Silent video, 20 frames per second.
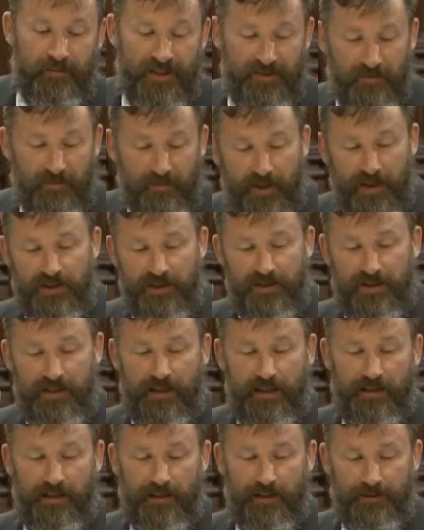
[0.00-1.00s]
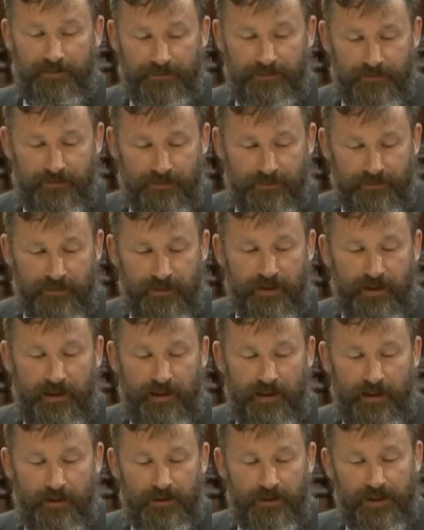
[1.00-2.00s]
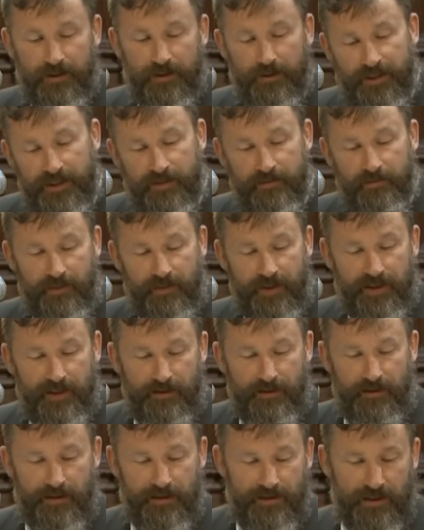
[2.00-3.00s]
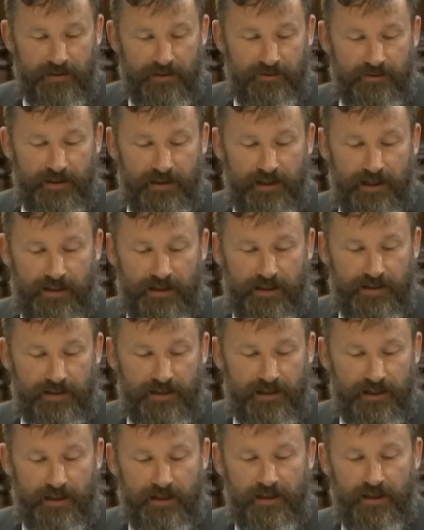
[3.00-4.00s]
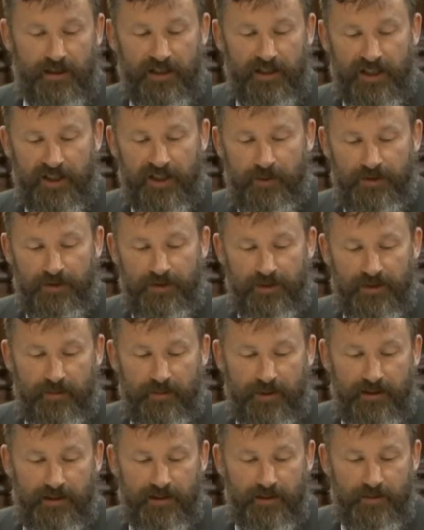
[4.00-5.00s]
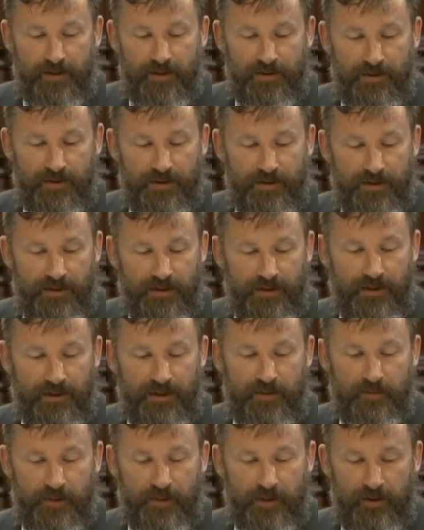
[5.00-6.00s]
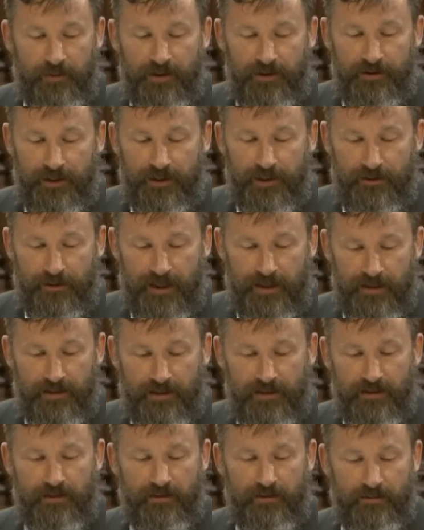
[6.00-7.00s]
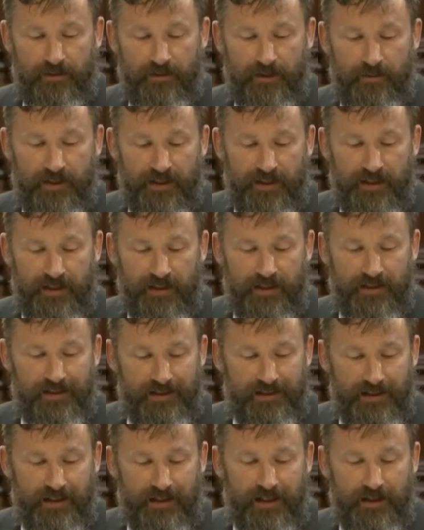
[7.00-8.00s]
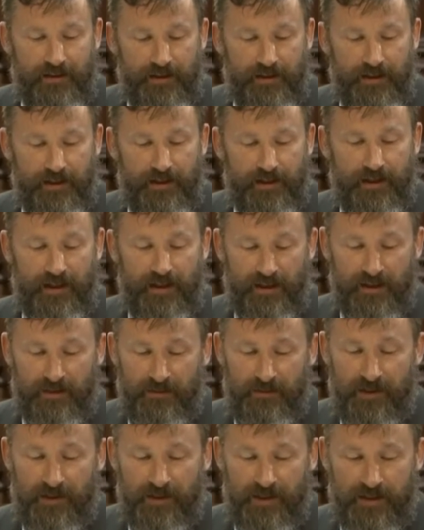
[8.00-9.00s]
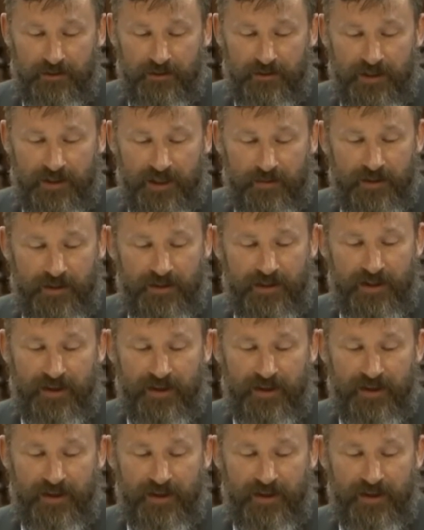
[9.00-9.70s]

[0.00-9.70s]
is much deadlier. According to its material safety data sheet, exposure to barium salts can cause pulmonary arrest, vomiting, diarrhea, convulsive tremors,